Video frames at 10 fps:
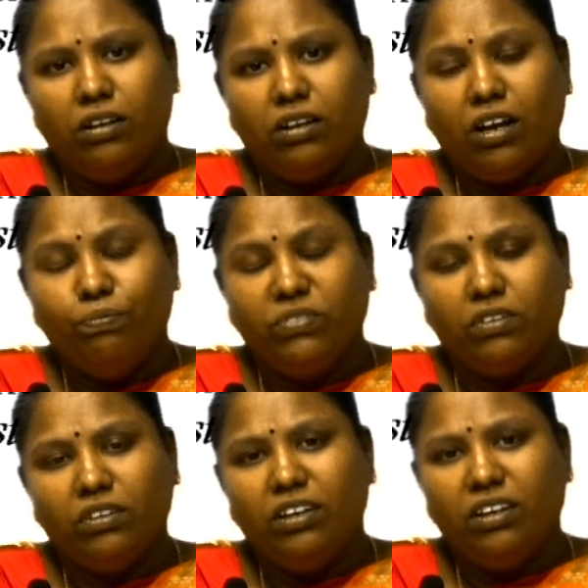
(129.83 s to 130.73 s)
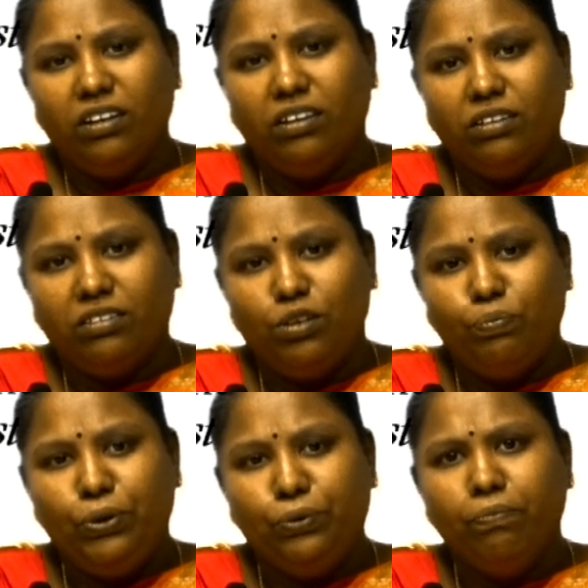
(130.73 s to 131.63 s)

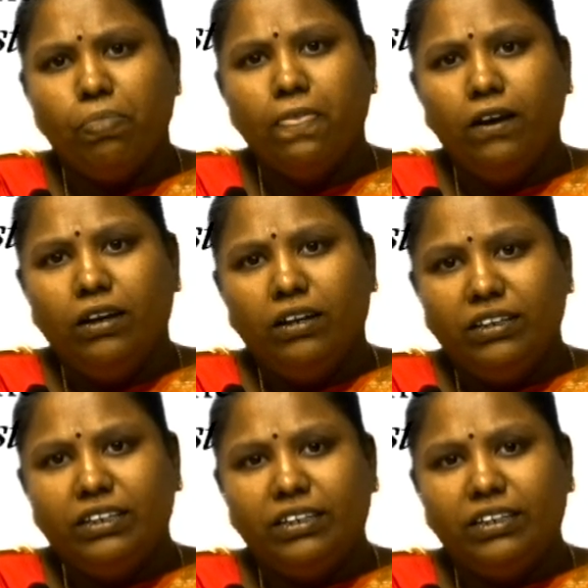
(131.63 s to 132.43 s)
CPU, it